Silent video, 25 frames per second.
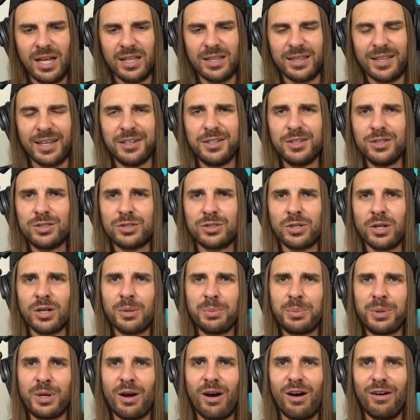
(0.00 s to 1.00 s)
they just took
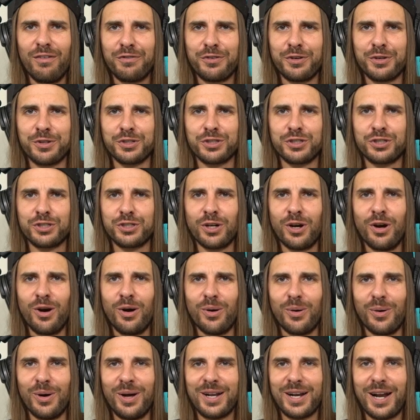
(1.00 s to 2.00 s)
me off your
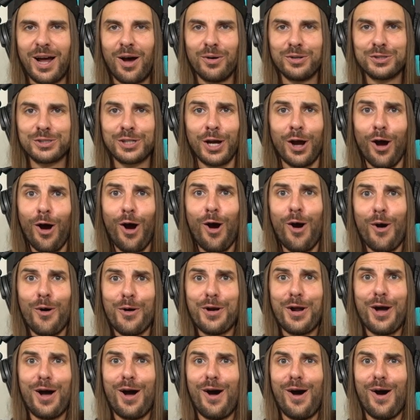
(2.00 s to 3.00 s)
show. And I was like, oh
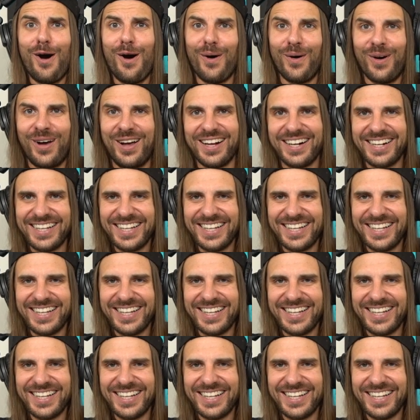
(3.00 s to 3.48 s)
no.